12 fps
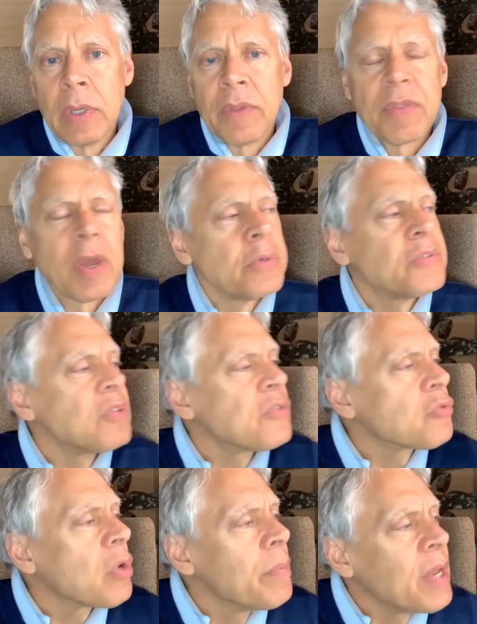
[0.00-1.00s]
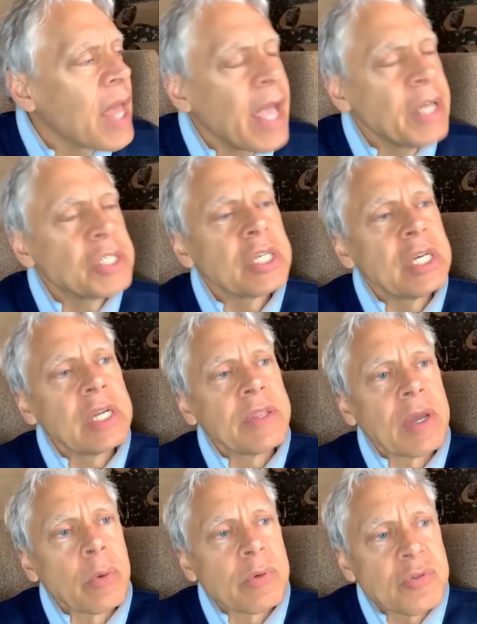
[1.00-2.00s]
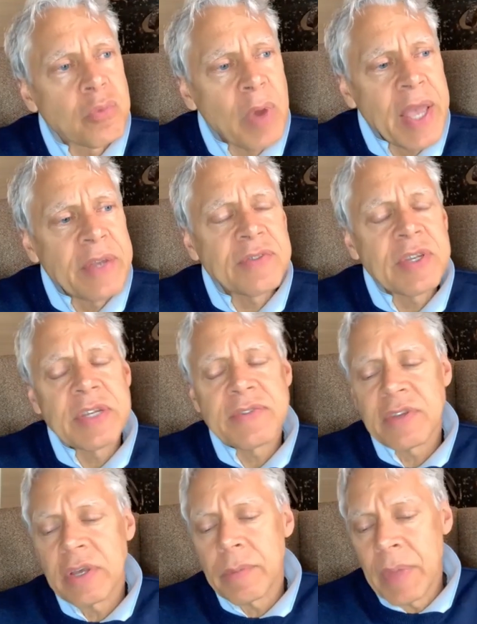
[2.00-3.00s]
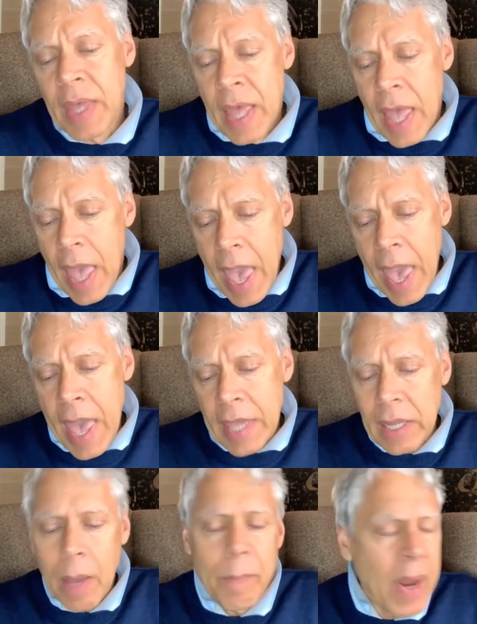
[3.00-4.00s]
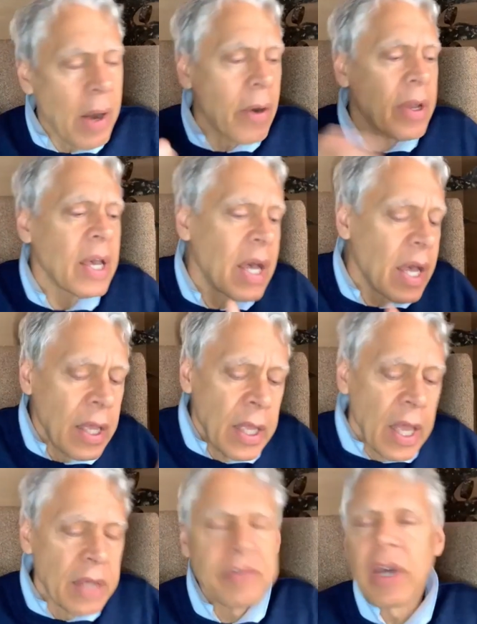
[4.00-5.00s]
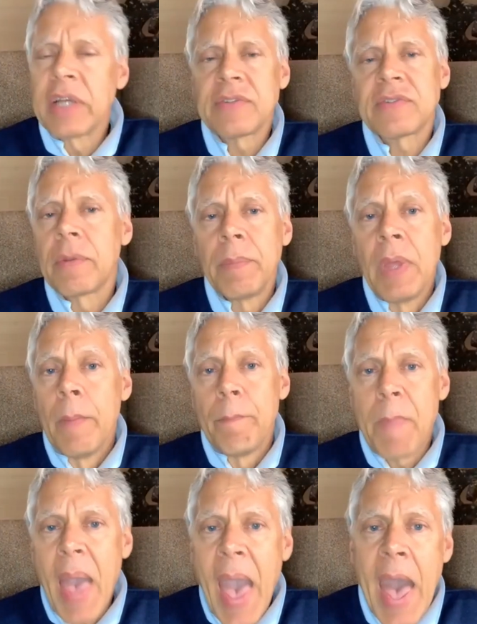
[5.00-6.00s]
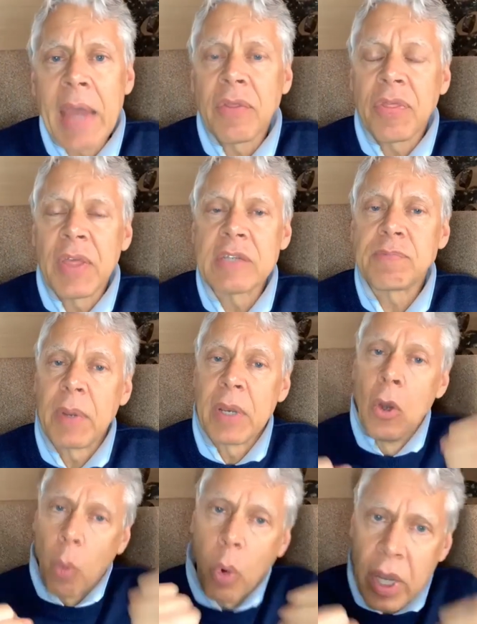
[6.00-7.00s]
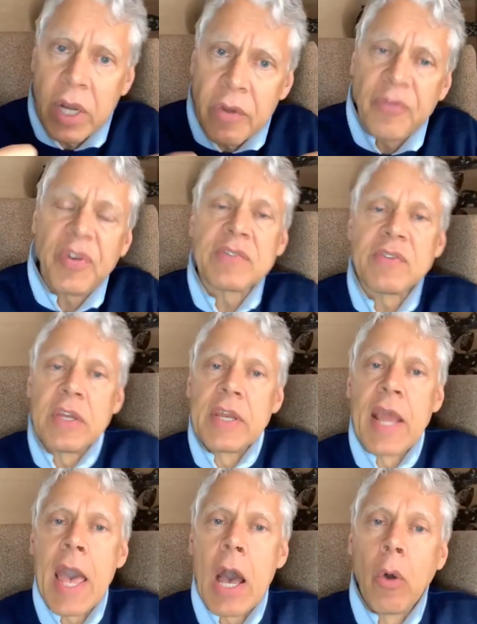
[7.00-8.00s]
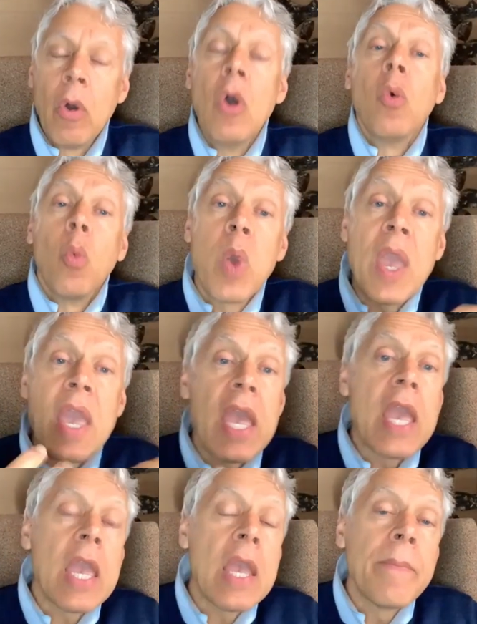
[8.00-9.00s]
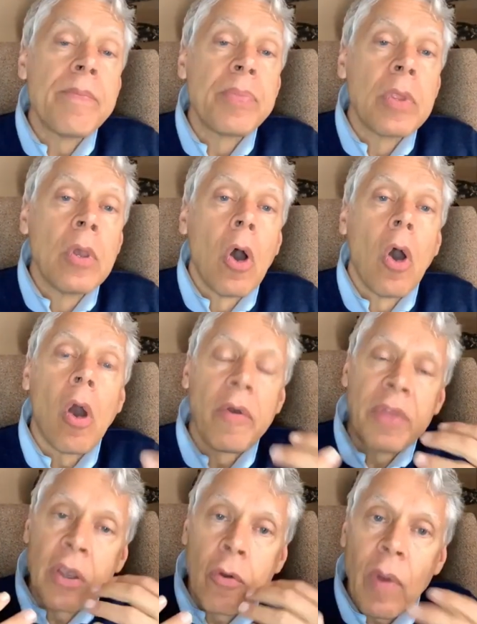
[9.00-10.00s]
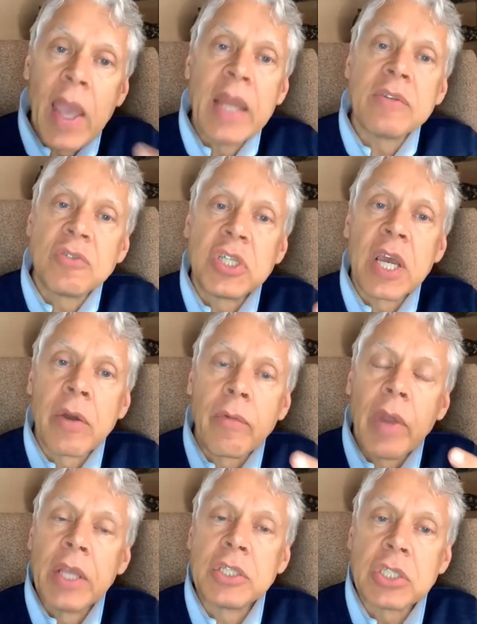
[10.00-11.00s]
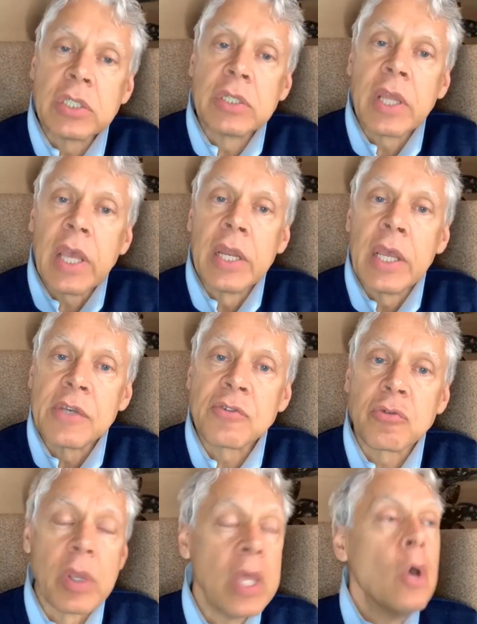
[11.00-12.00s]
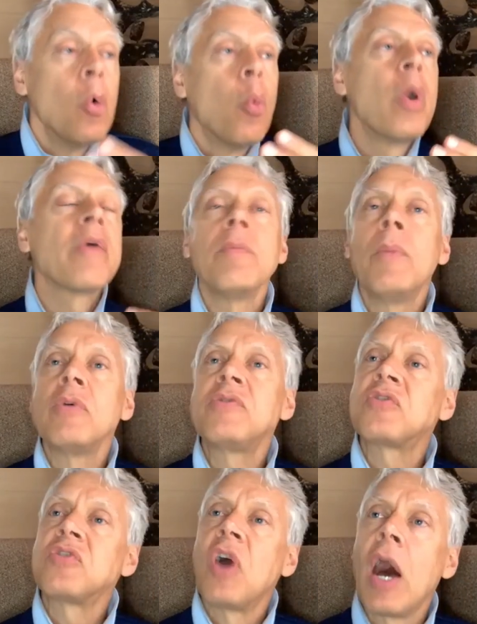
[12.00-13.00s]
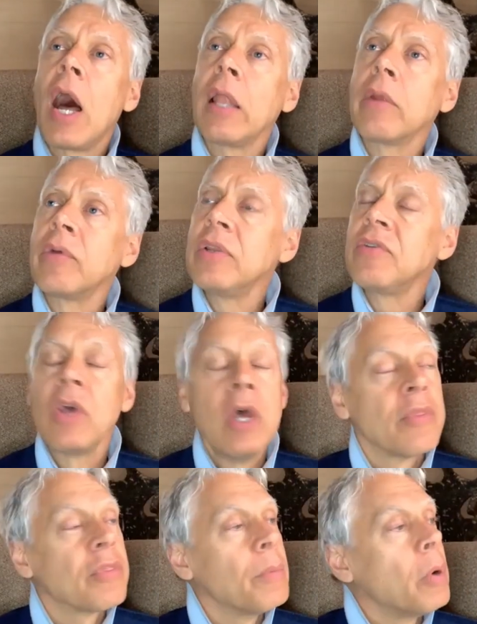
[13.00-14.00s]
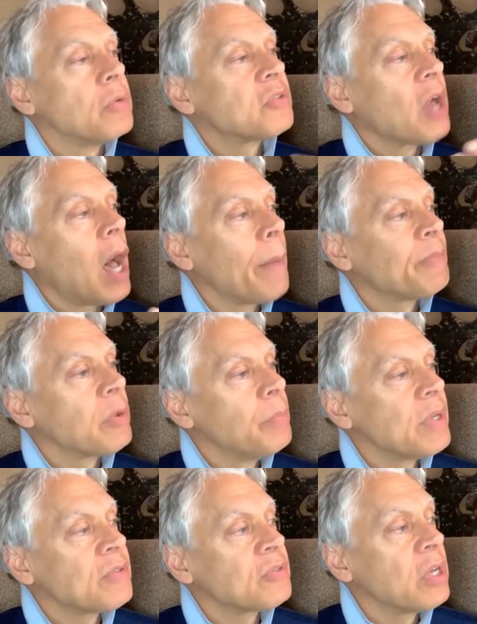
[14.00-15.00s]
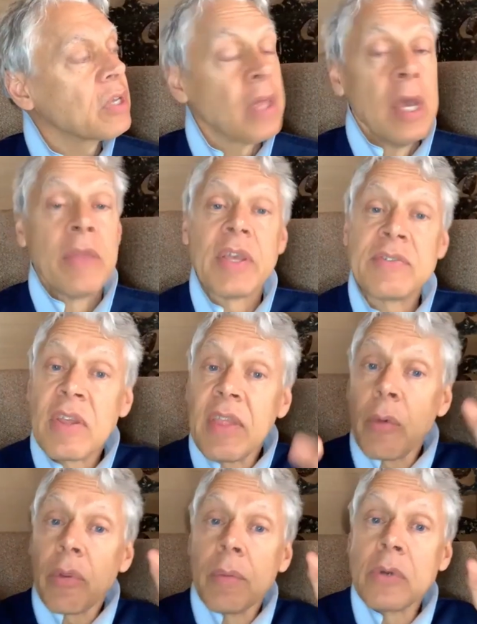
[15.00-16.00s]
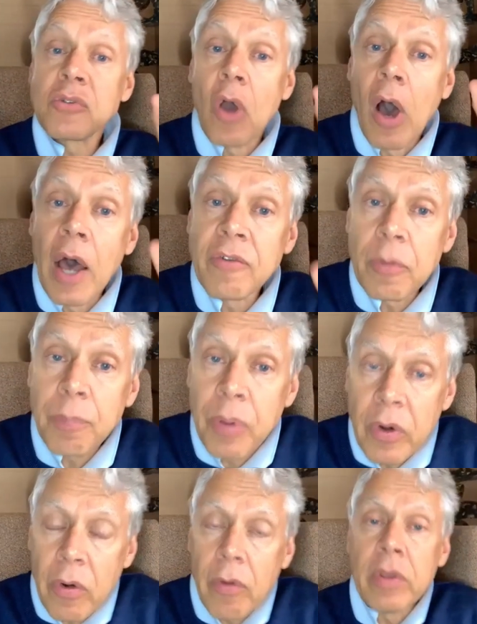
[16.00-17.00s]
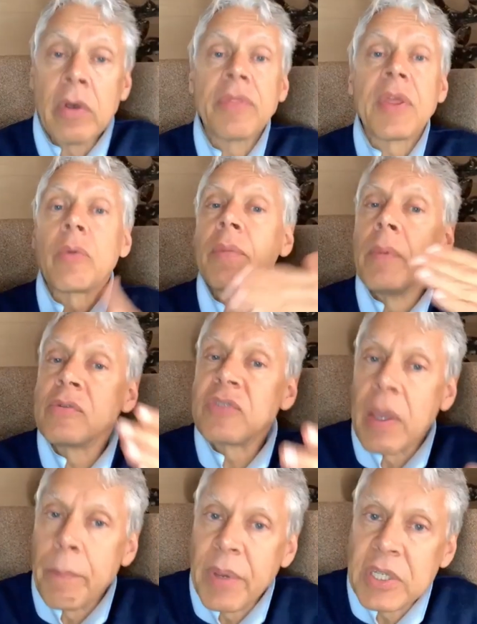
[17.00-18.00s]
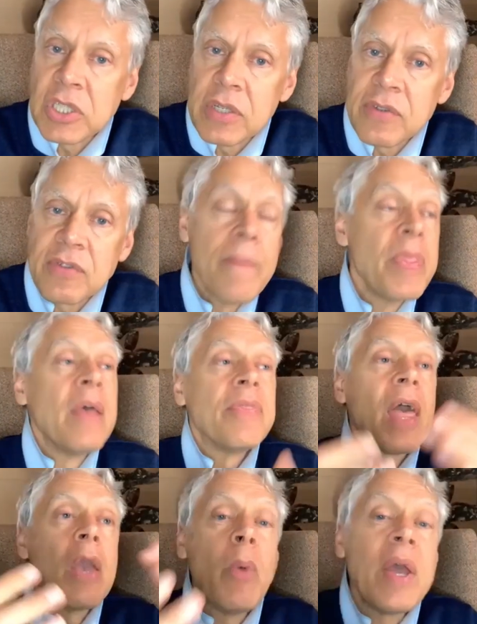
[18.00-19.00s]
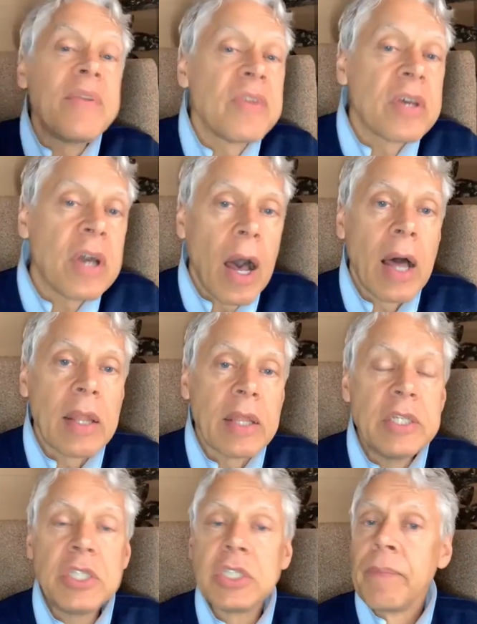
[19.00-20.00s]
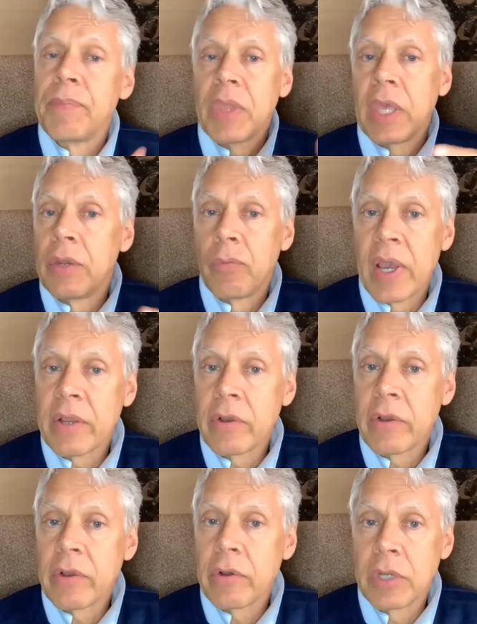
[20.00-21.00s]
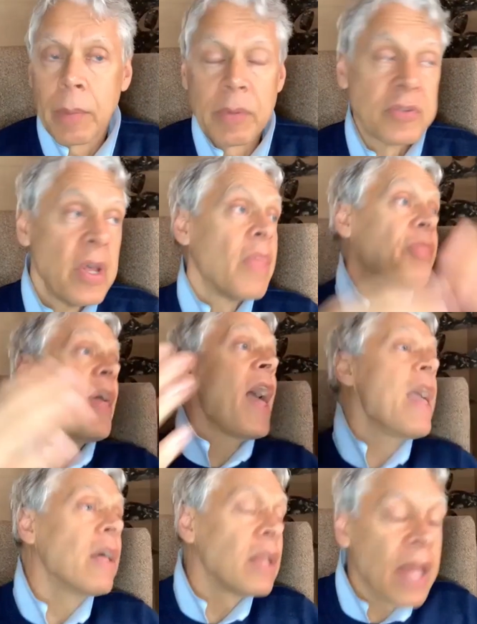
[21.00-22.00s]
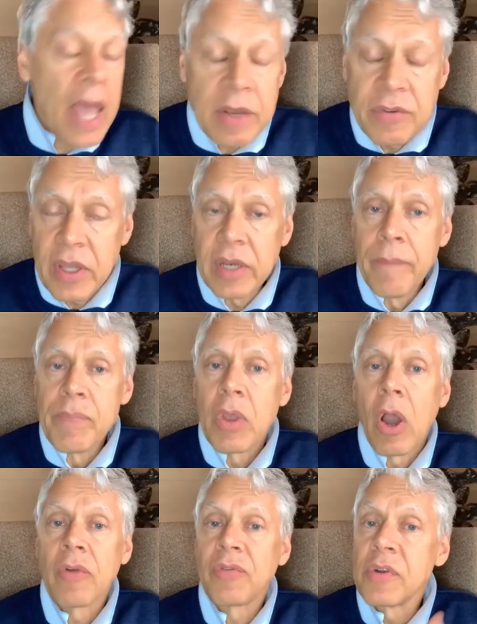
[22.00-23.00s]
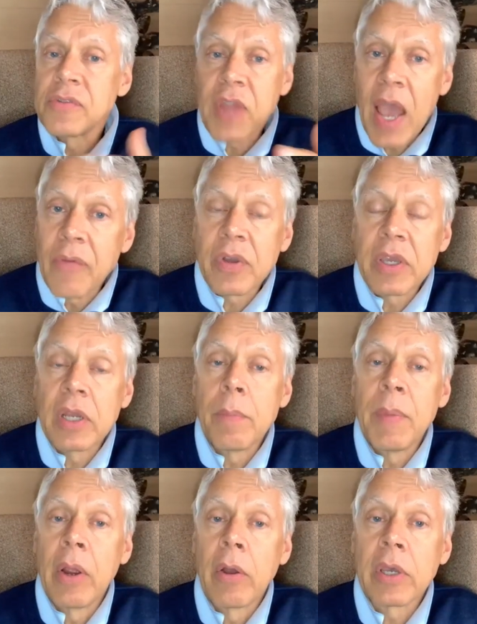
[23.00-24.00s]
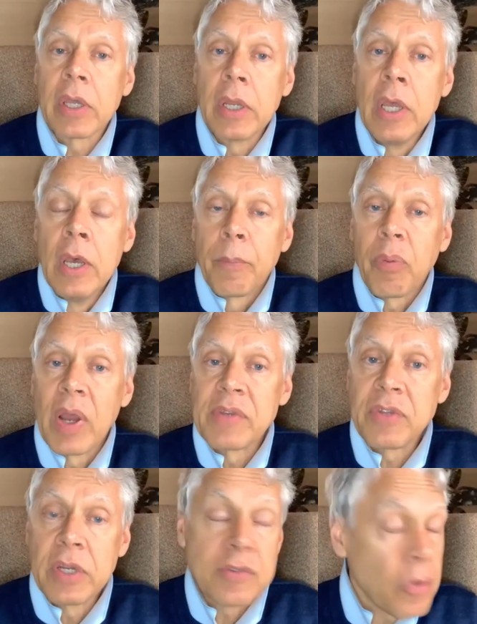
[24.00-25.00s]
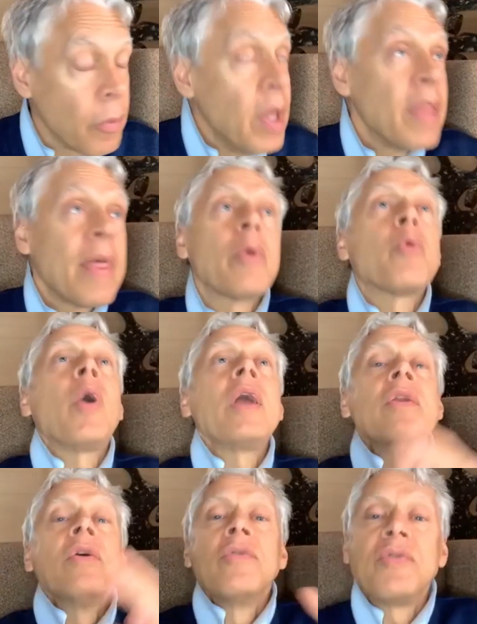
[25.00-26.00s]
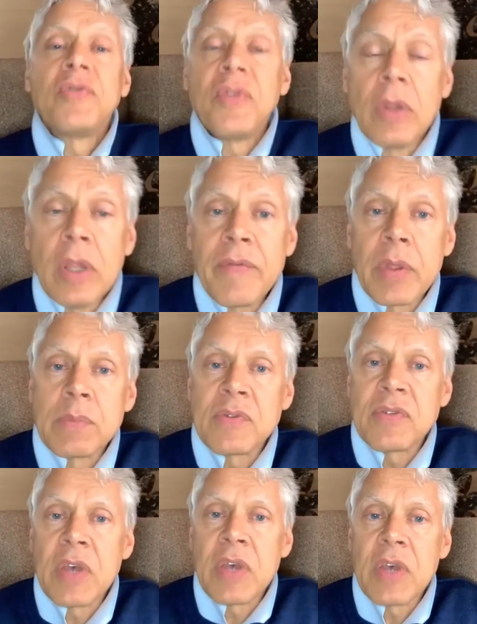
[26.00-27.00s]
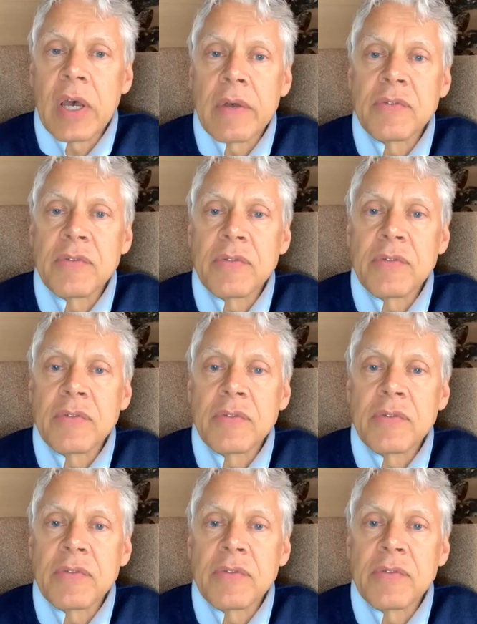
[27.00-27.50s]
There was discrimination and there was racism, and America had done some bad things, but we're going to fix it now. We are the greatest generation in history. We're the most tolerant, the most optimistic. They said they were the most entrepreneurial. They were the most ambitious. They went to college in record numbers. They elected our first African-American president. So they were quite full of themselves.